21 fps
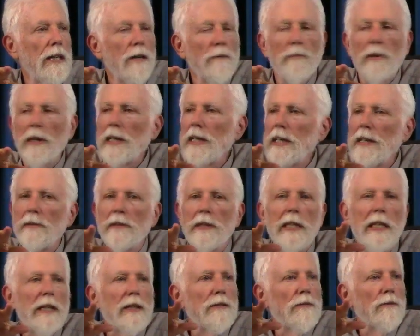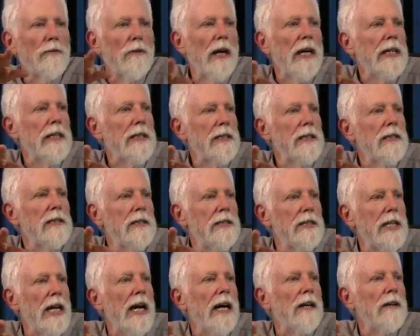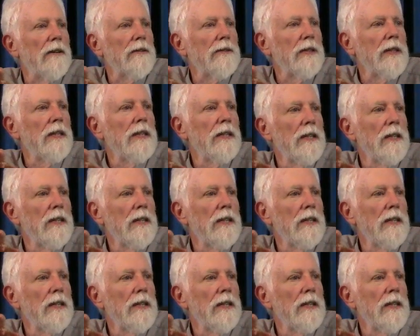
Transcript: But he'd get right down